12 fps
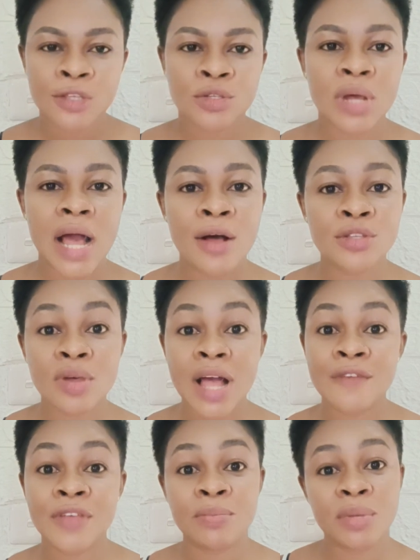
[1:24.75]
So I also
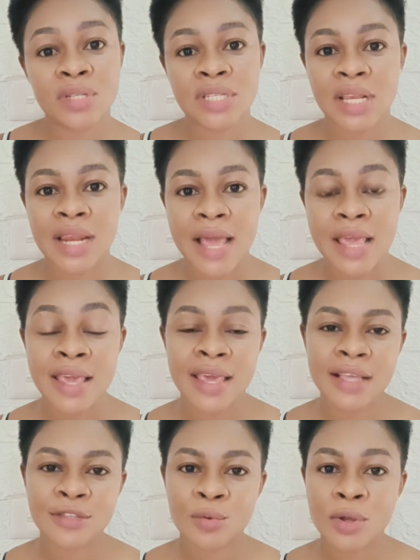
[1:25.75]
have a beauty line in
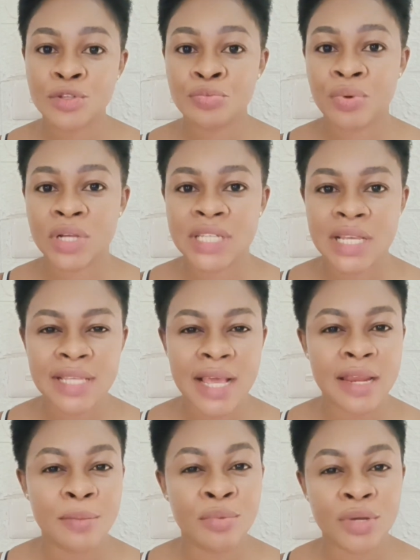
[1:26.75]
case you want to purchase
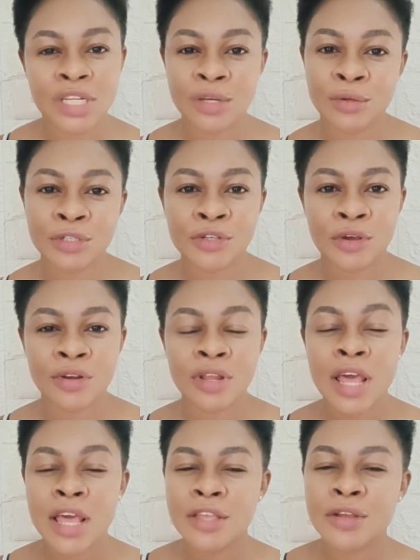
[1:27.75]
any body
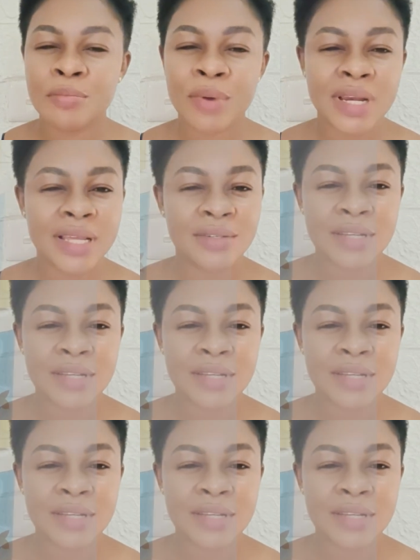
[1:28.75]
lotion, your body